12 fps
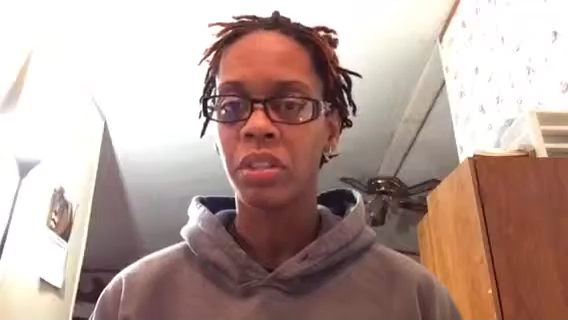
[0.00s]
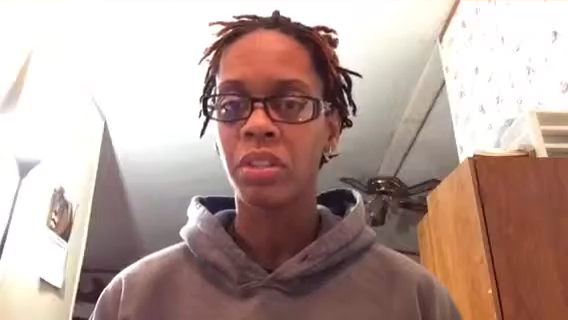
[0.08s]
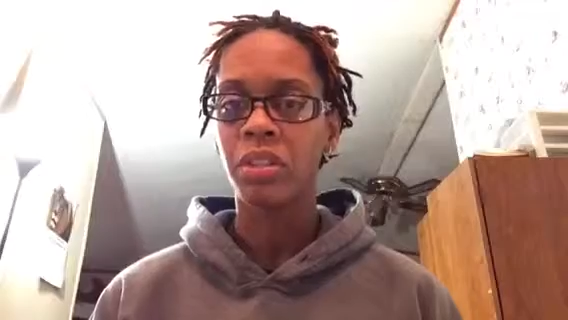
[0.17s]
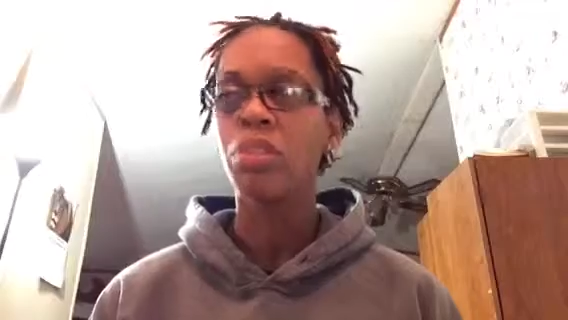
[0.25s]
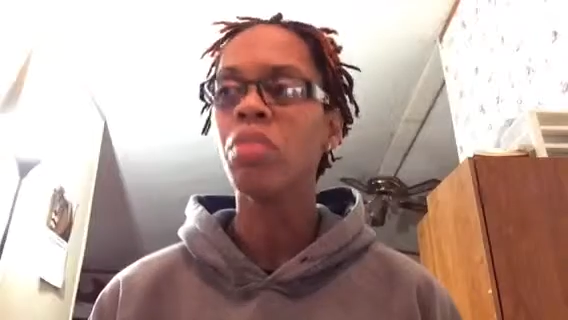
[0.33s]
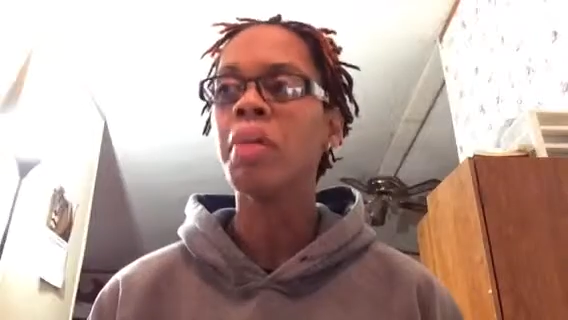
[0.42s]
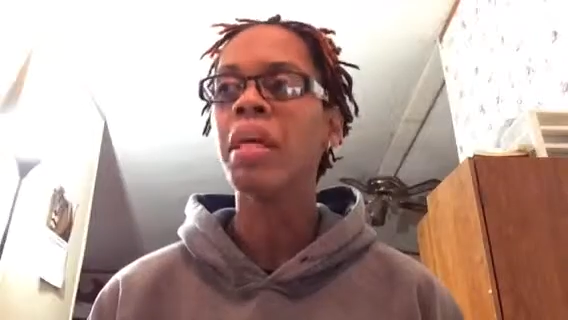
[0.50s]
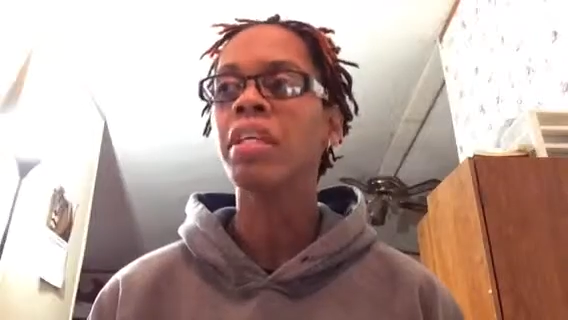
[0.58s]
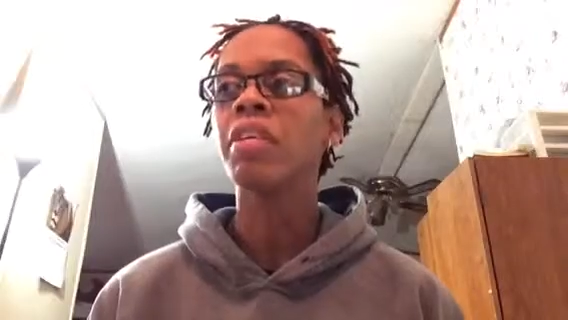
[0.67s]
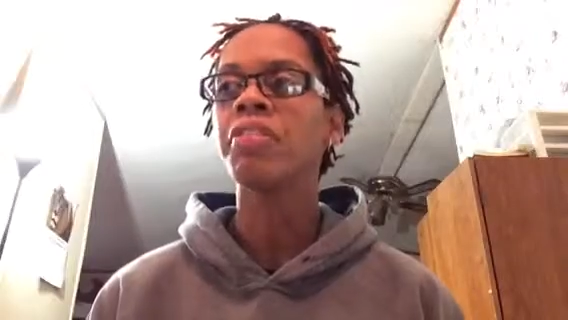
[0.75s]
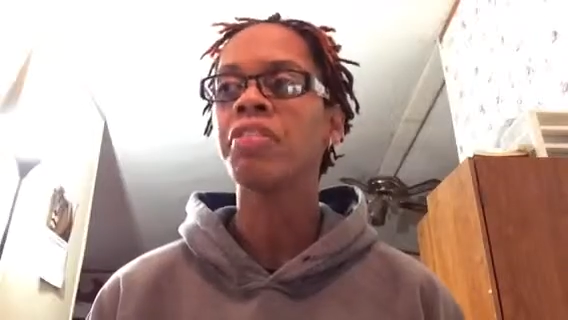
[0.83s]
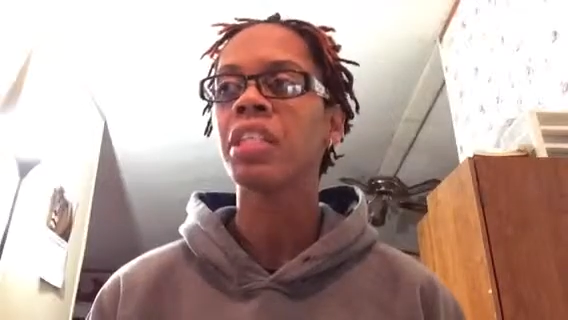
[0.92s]
Do you make
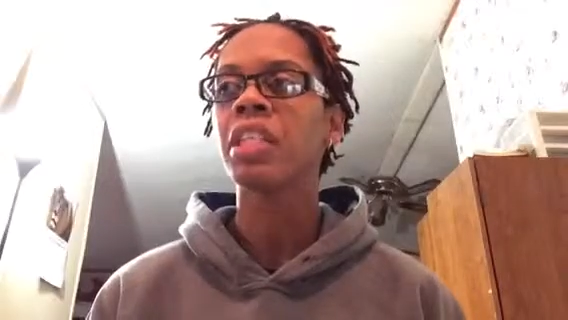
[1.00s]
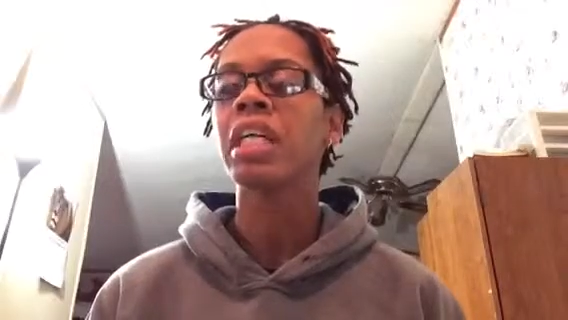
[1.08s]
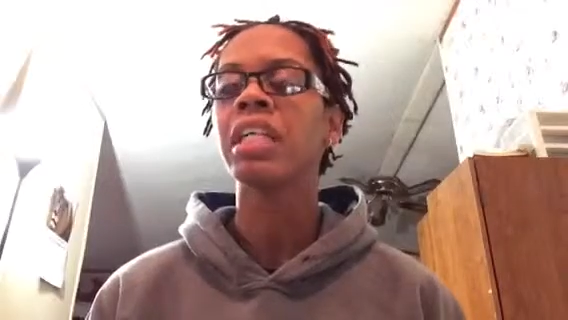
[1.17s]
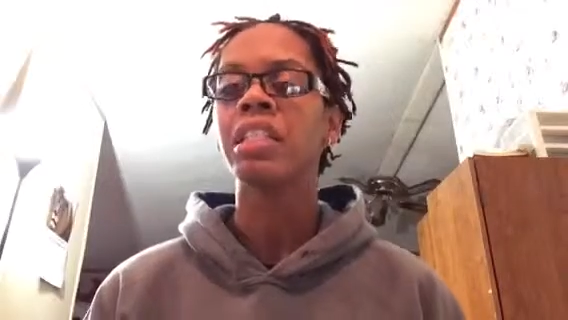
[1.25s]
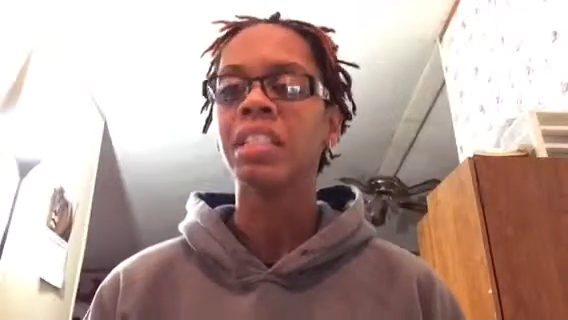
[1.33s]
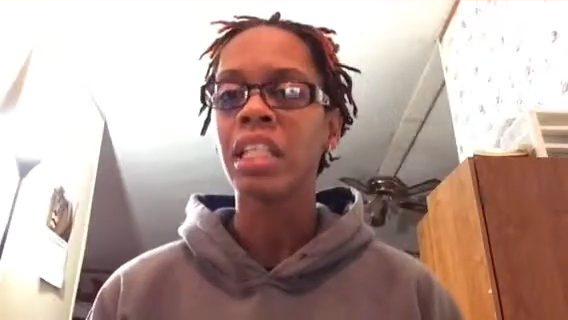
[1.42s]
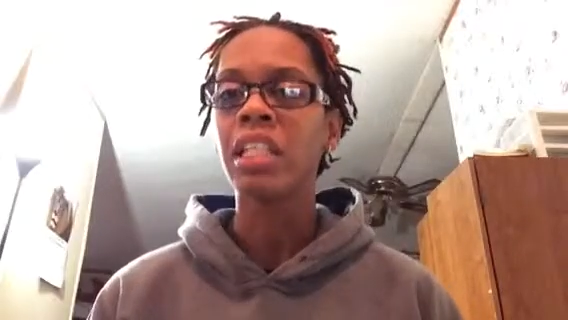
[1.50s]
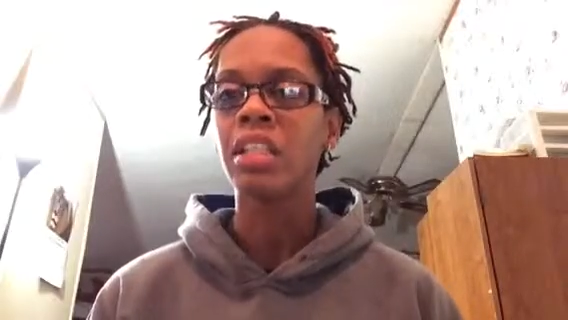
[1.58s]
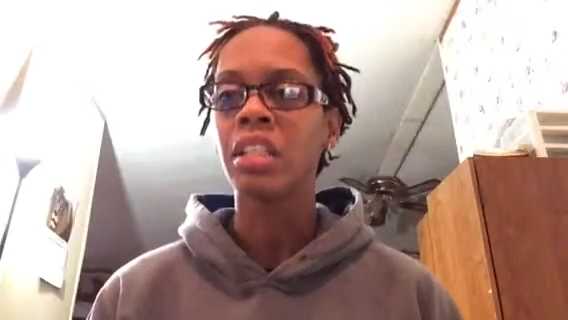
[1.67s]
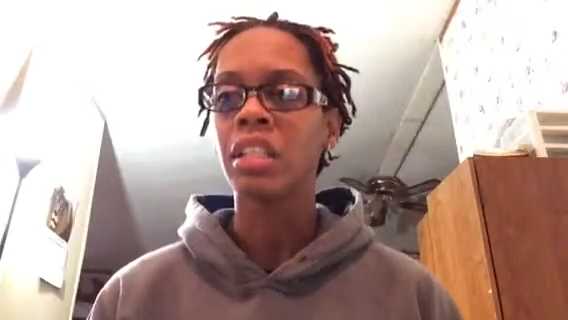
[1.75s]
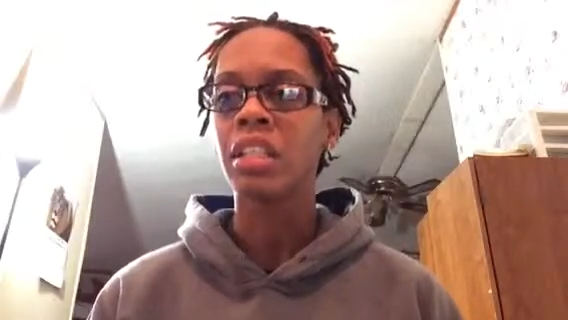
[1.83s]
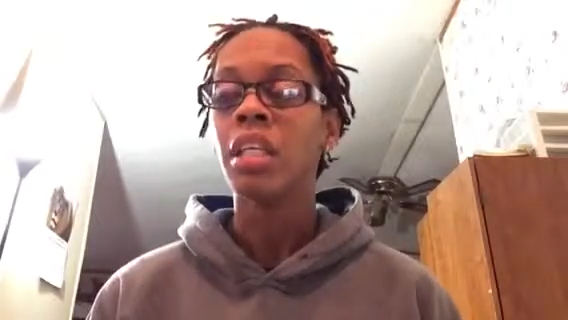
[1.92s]
them feel like they're
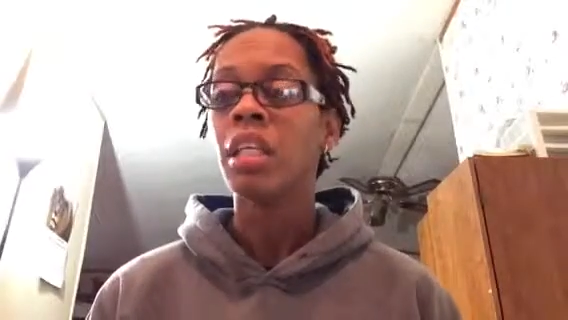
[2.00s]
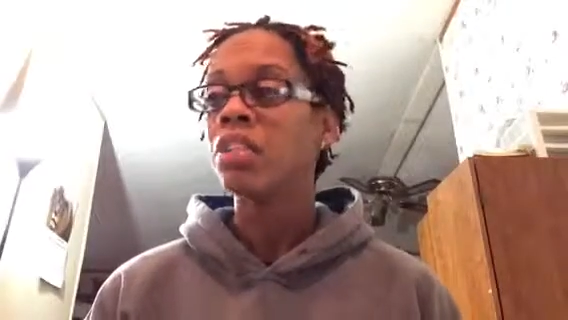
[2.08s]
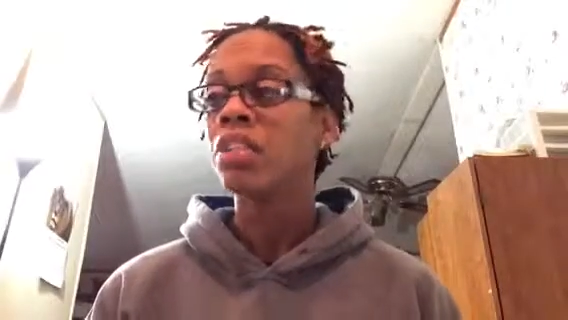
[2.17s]
loved?